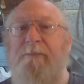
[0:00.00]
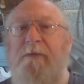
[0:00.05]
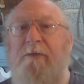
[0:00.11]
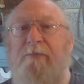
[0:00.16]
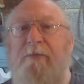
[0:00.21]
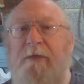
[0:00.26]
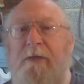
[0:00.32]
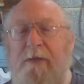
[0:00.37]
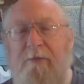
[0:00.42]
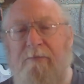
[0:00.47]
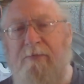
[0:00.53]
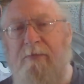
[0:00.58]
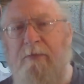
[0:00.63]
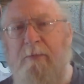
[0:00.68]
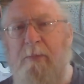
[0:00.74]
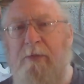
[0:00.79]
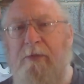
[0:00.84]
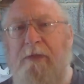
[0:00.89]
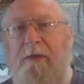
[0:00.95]
If I did it for
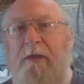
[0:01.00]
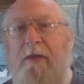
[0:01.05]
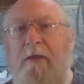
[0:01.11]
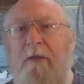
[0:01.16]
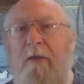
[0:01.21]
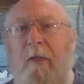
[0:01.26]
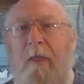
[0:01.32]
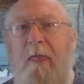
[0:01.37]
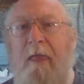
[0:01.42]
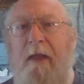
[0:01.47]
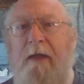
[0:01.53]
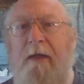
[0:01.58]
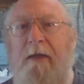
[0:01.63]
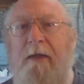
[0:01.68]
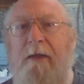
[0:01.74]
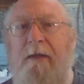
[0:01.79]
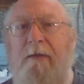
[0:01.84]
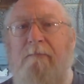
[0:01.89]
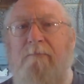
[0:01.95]
the money,
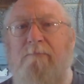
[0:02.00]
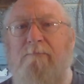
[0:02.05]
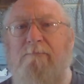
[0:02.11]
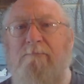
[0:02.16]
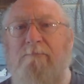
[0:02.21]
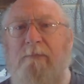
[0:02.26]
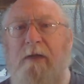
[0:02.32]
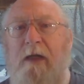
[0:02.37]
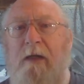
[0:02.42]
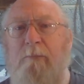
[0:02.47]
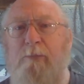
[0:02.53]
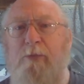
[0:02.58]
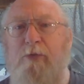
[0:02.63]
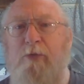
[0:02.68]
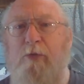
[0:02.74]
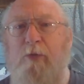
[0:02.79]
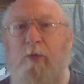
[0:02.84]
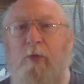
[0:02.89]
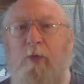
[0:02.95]
I'm
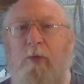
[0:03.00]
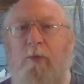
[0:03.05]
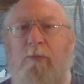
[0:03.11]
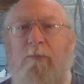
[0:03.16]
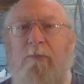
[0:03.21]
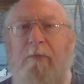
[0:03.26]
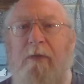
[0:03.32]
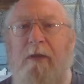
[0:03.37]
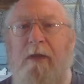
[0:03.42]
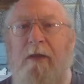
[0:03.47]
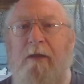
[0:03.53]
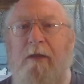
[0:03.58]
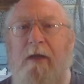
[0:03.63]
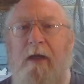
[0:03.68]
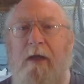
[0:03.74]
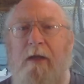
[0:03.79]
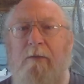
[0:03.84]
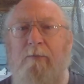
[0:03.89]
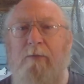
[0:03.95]
sure that
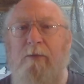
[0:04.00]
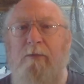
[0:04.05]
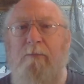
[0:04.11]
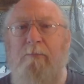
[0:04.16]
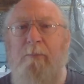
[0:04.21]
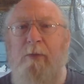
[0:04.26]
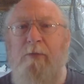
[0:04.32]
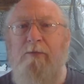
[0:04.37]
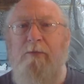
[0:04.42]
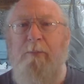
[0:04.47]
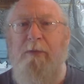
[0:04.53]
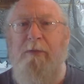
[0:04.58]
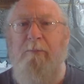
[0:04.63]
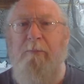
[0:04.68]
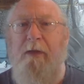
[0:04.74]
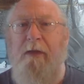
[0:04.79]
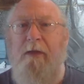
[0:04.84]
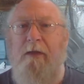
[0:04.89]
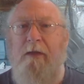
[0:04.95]
I would possibly
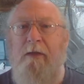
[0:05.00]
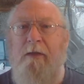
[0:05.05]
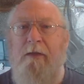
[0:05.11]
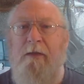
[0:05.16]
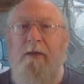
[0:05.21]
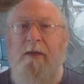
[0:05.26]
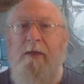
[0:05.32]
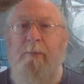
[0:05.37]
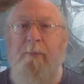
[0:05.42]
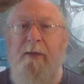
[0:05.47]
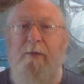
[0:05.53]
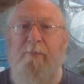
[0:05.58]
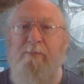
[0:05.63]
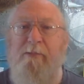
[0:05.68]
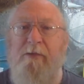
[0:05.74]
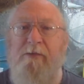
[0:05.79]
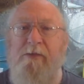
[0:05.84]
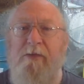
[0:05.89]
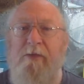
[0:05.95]
make a better
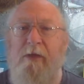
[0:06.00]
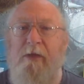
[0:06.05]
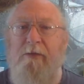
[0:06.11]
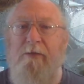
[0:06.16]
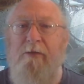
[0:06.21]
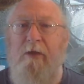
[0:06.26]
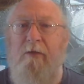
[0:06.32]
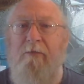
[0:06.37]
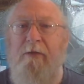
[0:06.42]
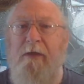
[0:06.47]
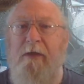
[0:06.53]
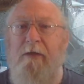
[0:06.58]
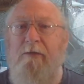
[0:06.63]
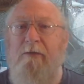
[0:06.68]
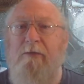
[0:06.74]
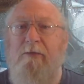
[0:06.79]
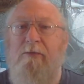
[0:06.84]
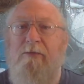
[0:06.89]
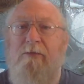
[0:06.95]
presentation of it,
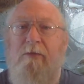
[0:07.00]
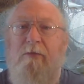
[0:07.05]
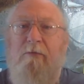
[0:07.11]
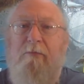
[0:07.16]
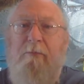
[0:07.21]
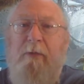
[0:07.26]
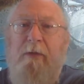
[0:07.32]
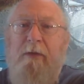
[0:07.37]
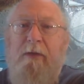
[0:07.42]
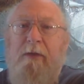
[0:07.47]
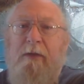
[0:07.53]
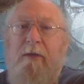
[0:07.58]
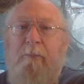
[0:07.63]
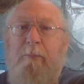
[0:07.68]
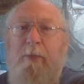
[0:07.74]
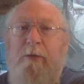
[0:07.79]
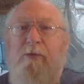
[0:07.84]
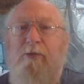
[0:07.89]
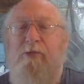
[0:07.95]
use sort of
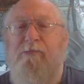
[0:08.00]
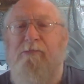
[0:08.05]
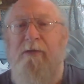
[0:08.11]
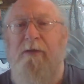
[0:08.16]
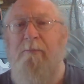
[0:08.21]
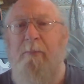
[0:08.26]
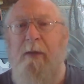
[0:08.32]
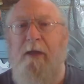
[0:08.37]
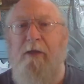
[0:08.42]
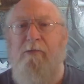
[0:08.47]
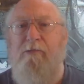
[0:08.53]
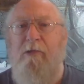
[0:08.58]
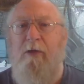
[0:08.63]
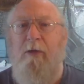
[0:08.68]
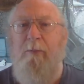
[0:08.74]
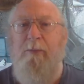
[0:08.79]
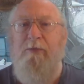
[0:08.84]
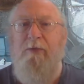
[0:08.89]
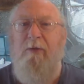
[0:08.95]
blue screen
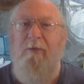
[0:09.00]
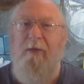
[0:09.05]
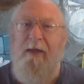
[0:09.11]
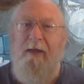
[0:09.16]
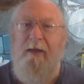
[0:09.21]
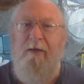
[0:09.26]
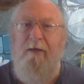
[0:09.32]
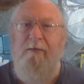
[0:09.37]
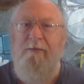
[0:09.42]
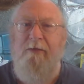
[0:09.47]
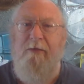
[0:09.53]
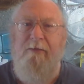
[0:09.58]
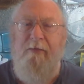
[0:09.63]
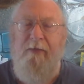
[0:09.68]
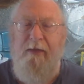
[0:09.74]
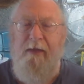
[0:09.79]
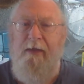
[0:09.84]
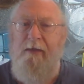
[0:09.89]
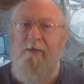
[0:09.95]
backdrops, all that kind of
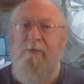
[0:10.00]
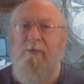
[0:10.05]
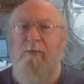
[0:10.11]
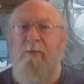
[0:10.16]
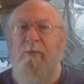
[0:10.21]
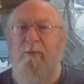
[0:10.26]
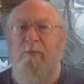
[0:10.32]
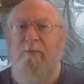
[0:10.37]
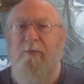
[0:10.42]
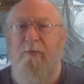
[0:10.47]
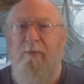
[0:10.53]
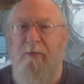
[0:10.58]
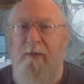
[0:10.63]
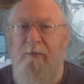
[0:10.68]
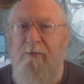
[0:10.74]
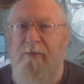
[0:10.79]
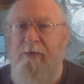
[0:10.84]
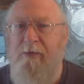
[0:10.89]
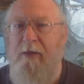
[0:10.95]
thing, all
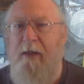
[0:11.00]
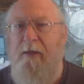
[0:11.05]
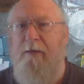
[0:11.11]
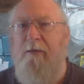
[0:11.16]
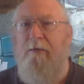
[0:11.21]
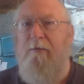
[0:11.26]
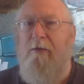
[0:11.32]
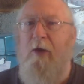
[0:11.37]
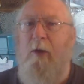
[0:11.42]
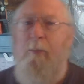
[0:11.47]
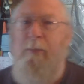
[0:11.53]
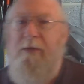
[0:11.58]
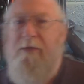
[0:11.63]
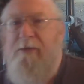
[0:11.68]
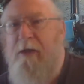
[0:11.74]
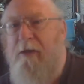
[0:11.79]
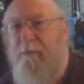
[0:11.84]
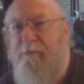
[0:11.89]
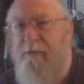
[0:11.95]
loads of technical
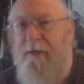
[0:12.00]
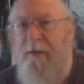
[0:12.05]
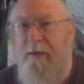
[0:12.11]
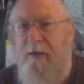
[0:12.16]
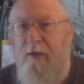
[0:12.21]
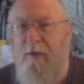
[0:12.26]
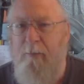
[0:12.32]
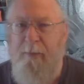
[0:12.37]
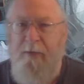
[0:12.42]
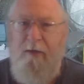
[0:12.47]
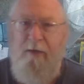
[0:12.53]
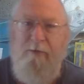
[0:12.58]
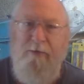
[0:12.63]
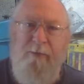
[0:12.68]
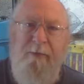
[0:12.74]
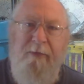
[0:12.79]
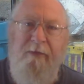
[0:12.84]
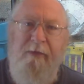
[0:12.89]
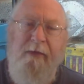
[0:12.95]
cobblers that I really can't be
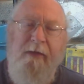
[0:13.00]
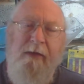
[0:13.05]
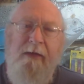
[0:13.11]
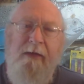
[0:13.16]
arsed with.